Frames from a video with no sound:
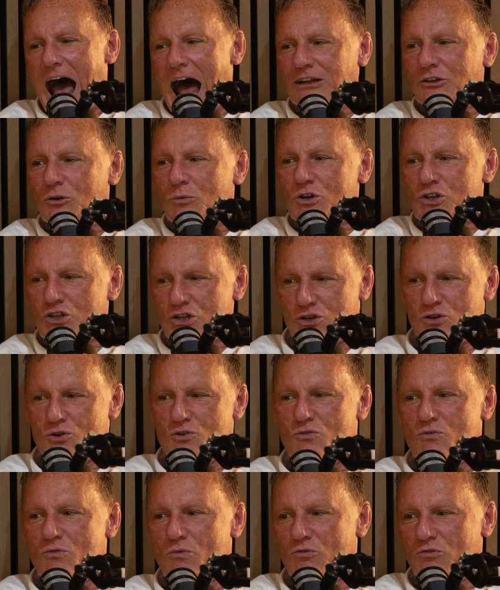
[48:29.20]
and there were
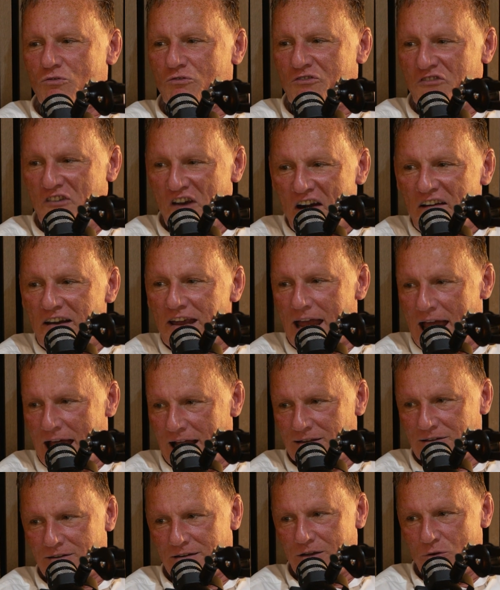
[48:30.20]
two very
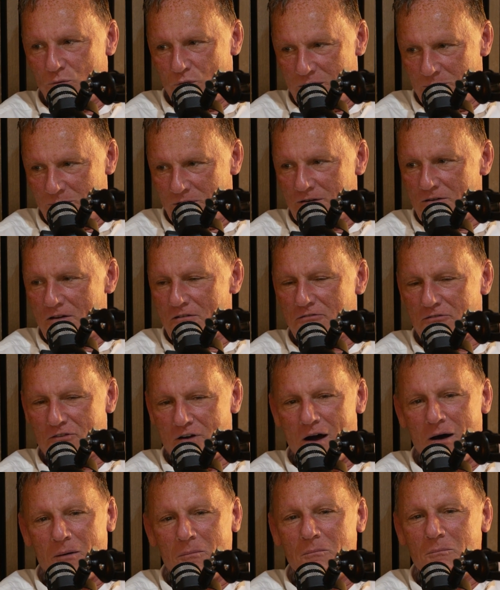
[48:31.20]
elderly women
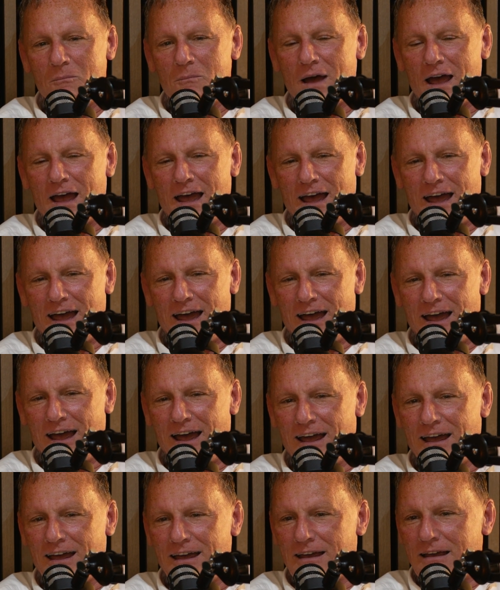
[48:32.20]
from
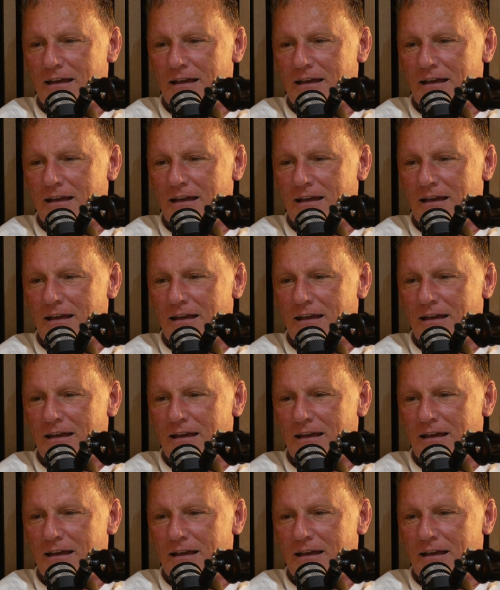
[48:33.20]
the